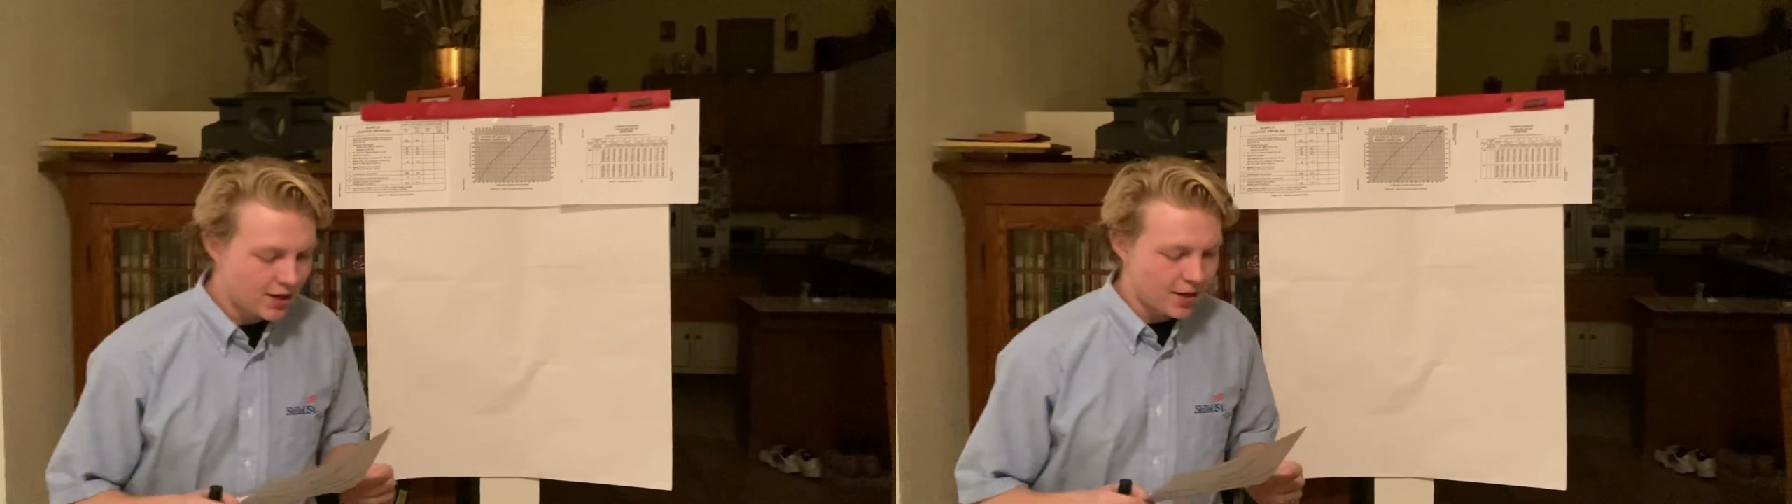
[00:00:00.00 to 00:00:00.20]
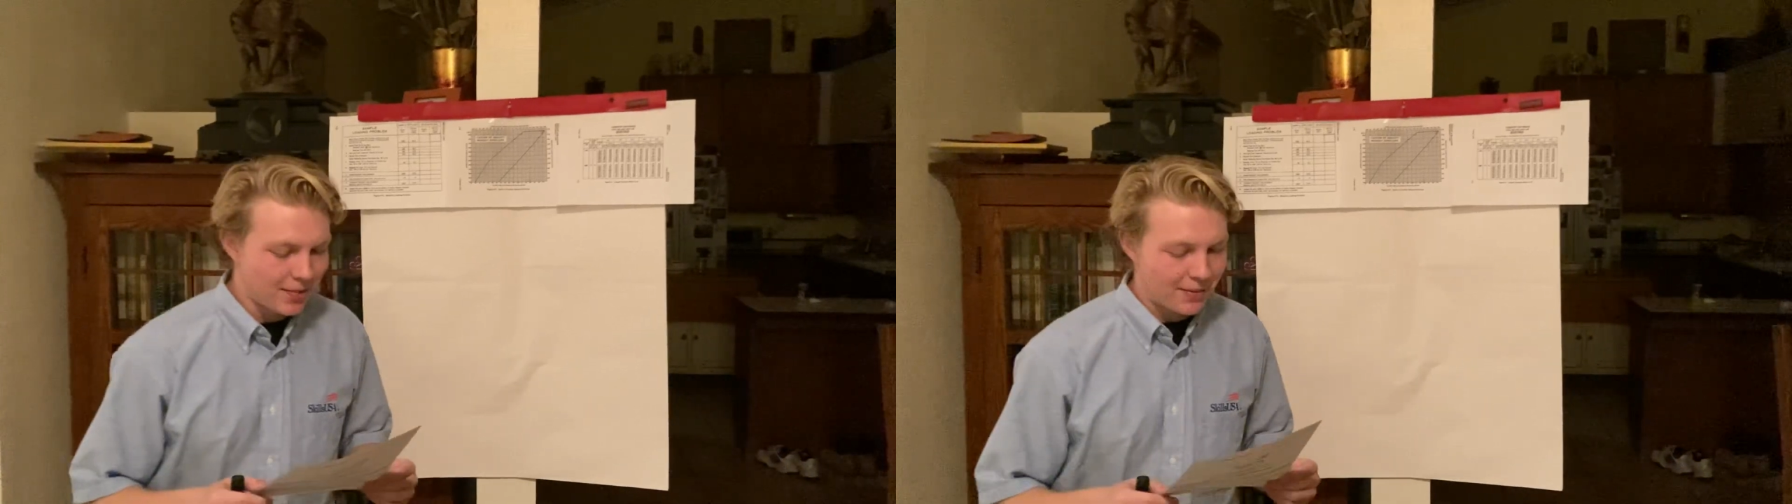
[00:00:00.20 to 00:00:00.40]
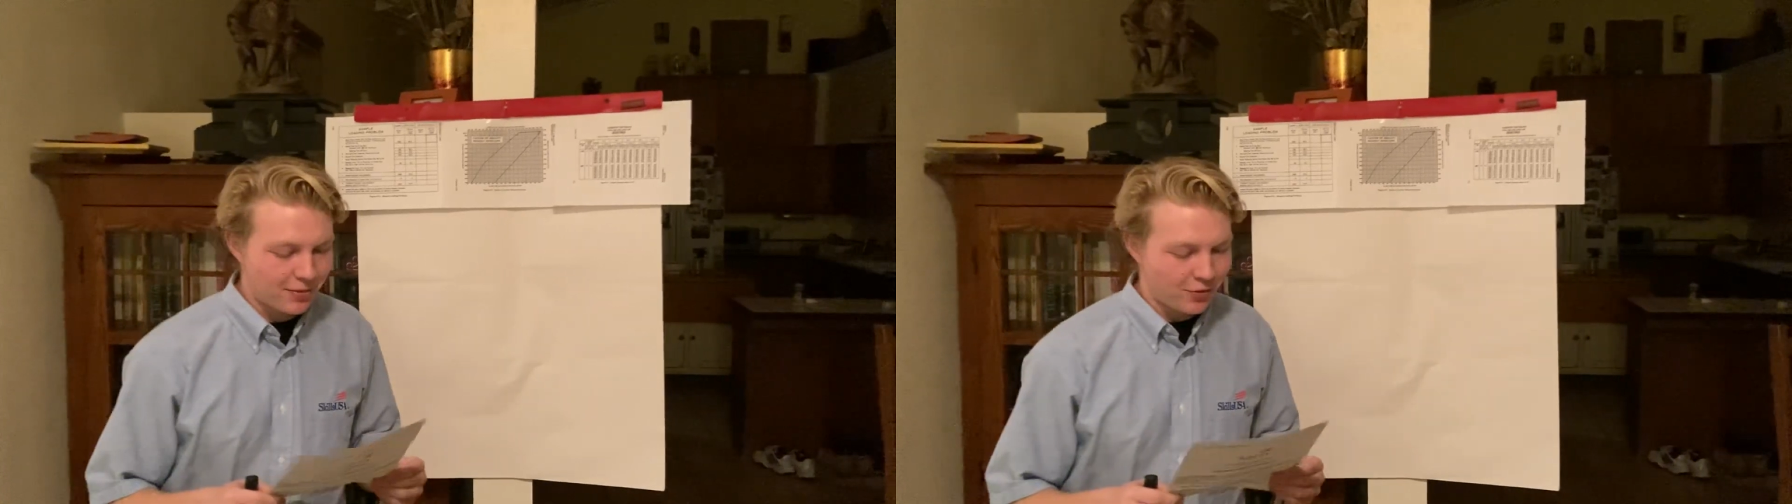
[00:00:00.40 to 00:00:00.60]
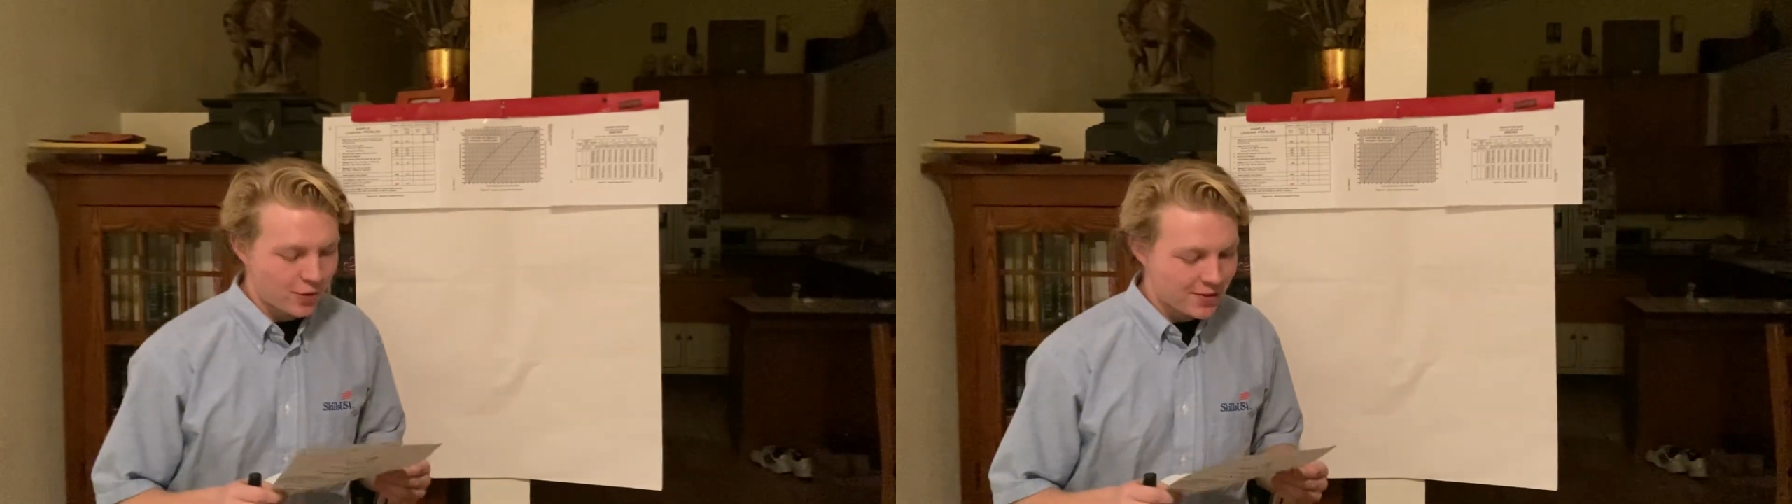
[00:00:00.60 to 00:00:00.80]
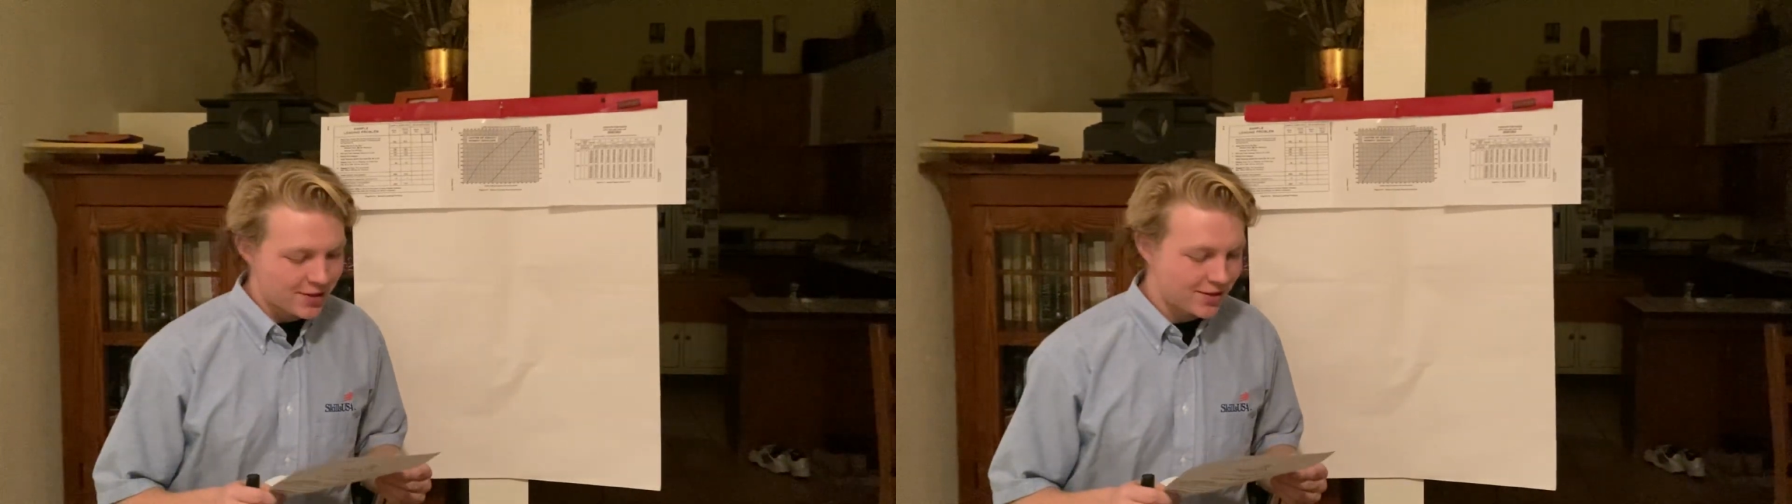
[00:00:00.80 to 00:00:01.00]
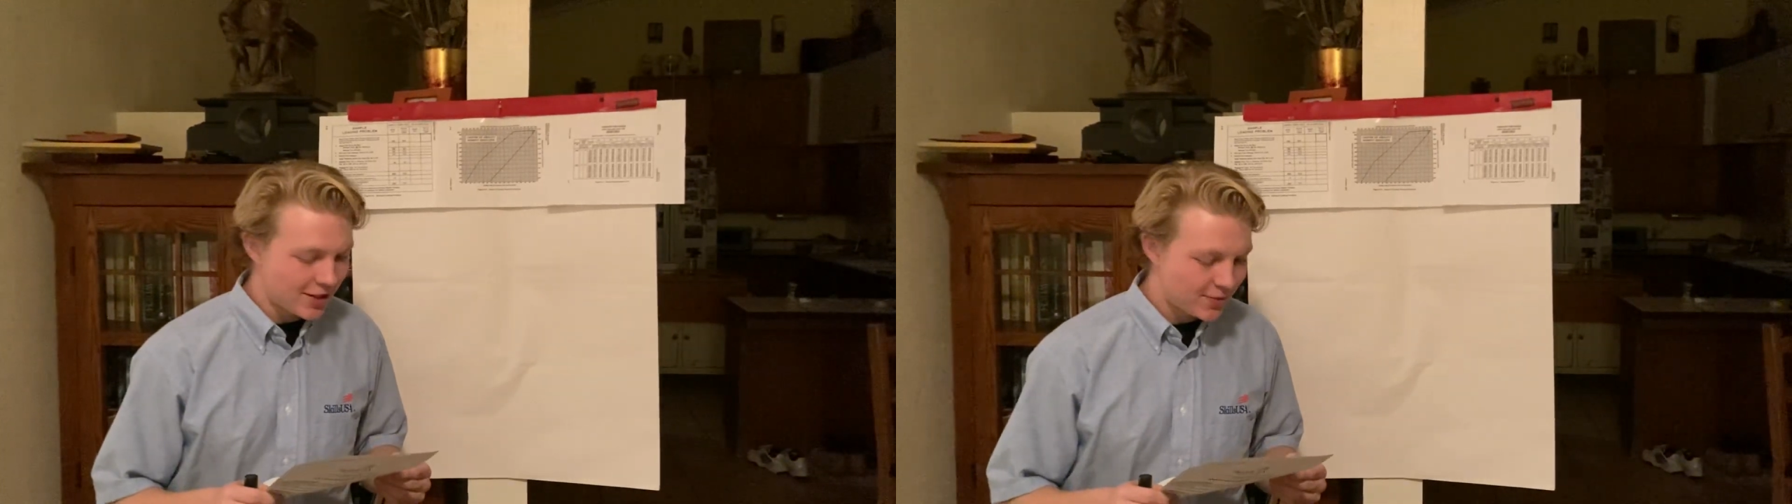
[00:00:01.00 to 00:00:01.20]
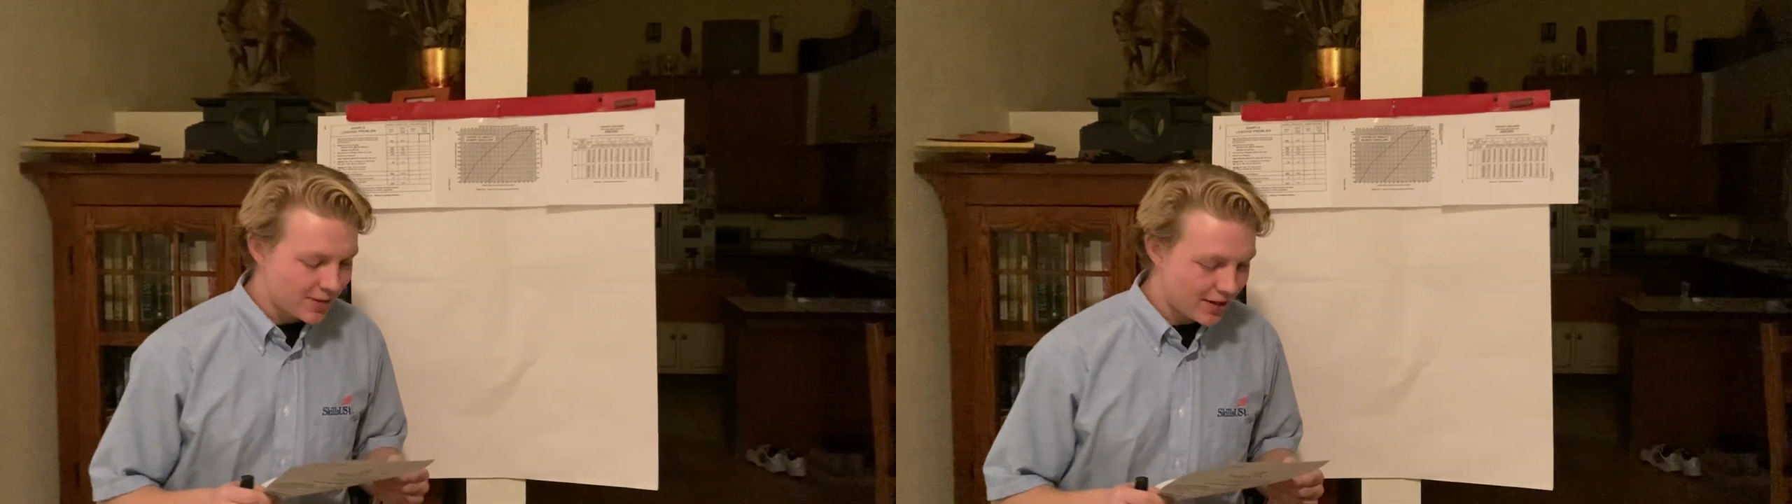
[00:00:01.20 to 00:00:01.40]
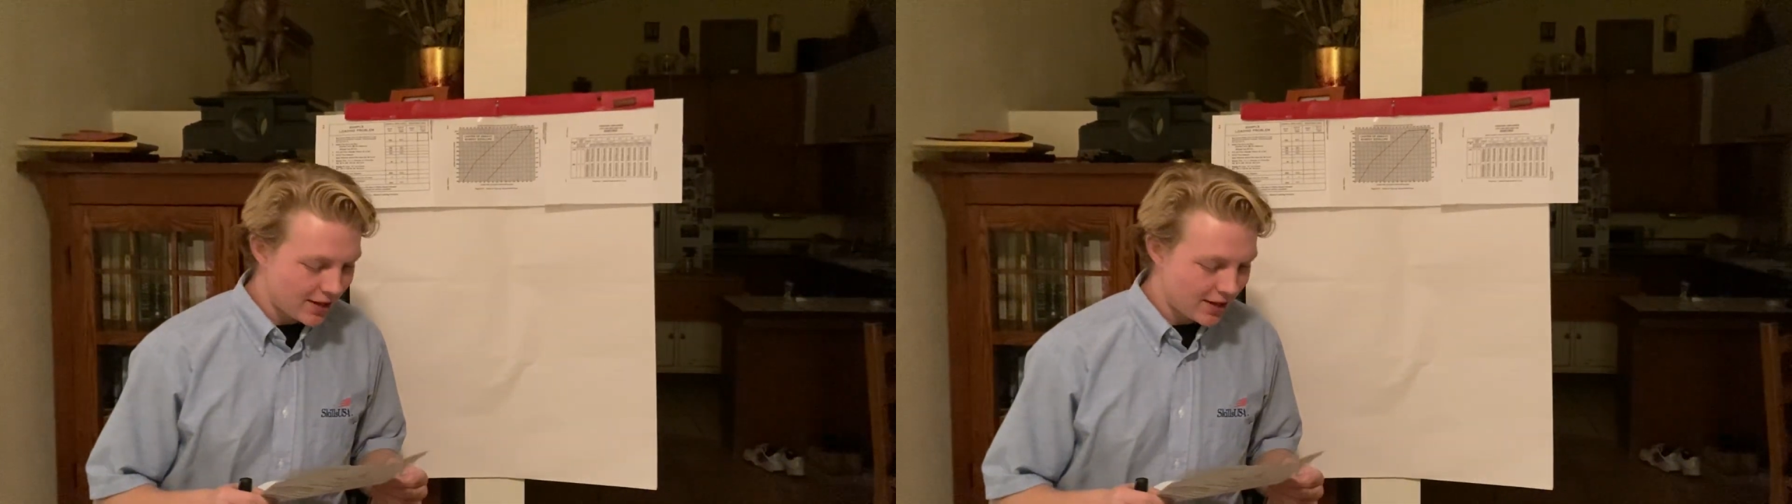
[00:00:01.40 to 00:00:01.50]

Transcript: My performance assessment